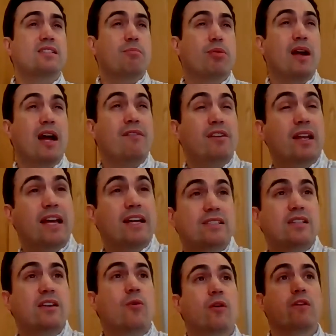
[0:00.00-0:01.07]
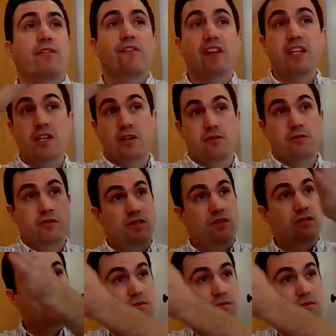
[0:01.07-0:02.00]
private lesson or videos?